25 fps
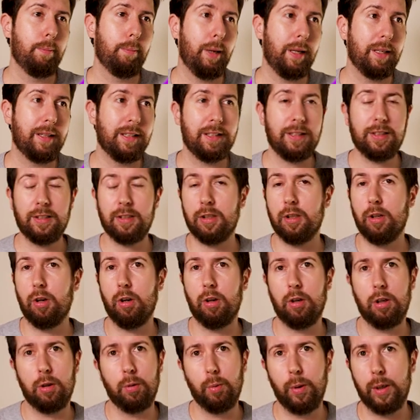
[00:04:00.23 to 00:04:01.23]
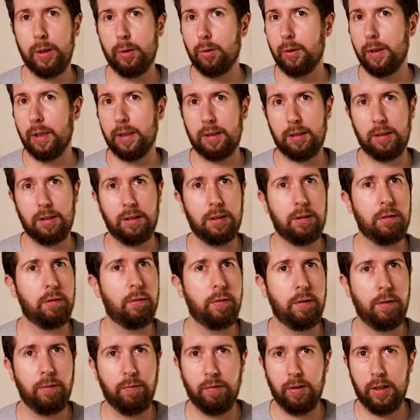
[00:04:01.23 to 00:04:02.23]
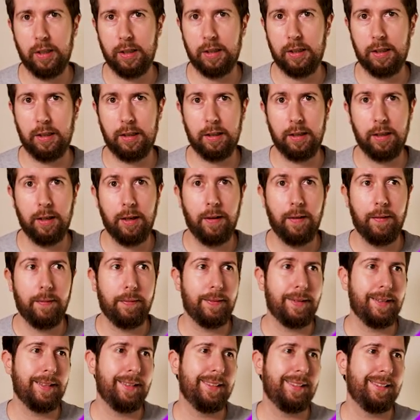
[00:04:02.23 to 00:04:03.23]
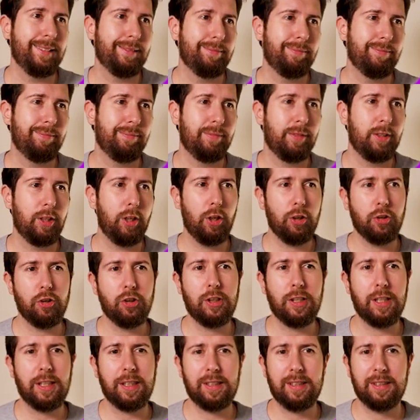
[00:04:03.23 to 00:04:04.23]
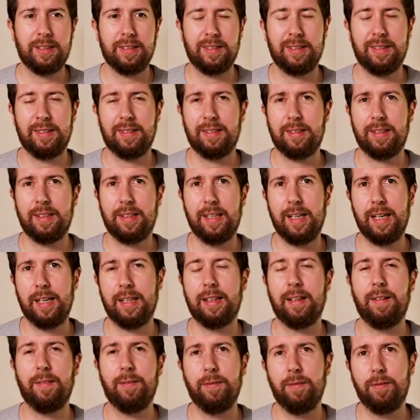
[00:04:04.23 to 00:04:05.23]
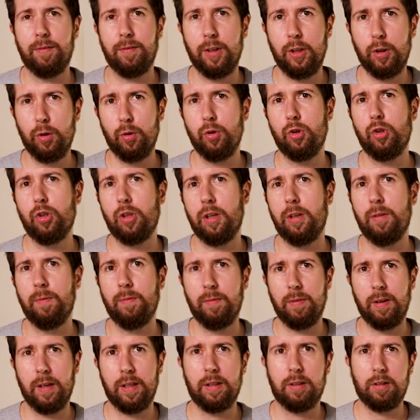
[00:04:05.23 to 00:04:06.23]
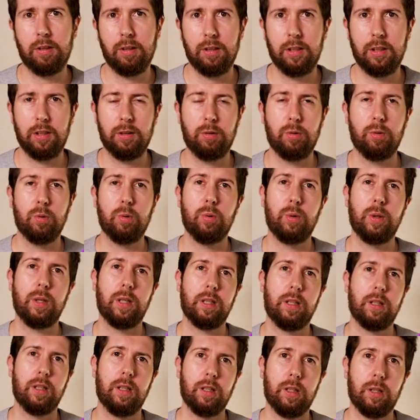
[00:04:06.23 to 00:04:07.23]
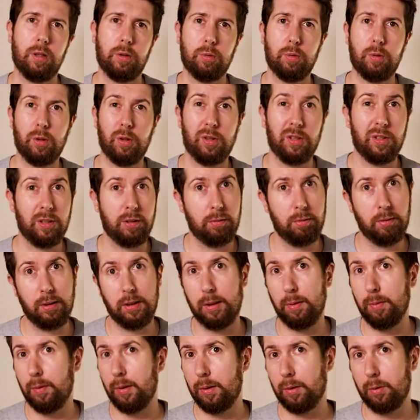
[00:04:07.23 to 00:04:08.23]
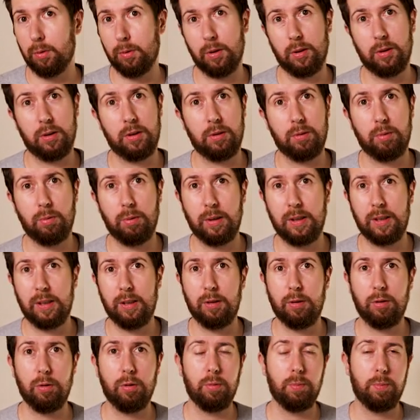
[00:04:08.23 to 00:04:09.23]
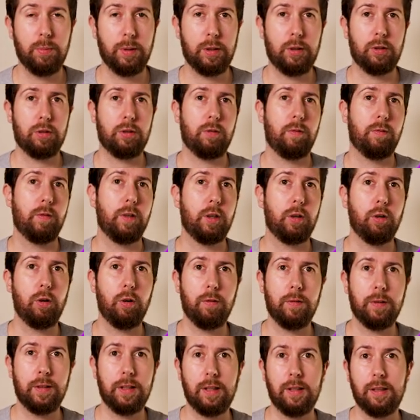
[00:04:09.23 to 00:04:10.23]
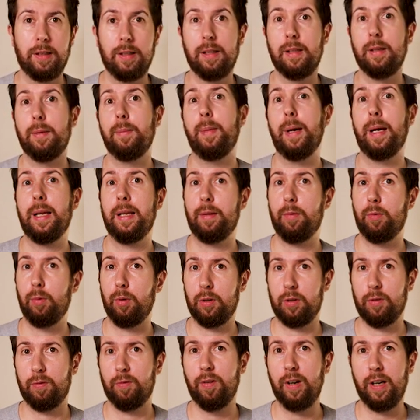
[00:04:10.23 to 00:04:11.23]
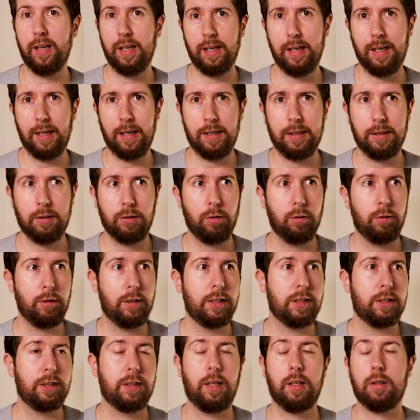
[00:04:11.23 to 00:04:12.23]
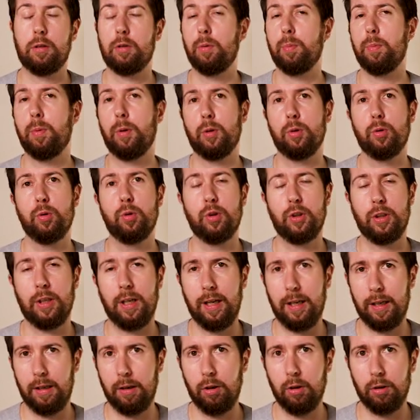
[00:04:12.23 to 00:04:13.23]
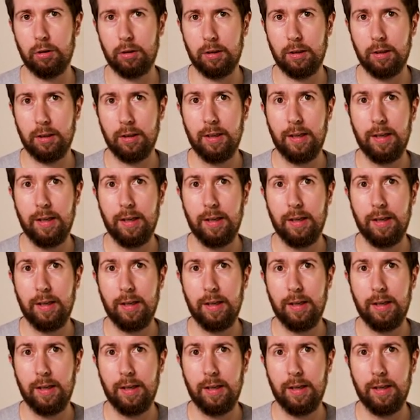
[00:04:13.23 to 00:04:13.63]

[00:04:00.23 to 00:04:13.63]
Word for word: But this is the only way to get rid of inventory. Uh, Logitech create a huge inventory during 2021-2022 uh, because of the covid the demand was very high so they start to produce a lot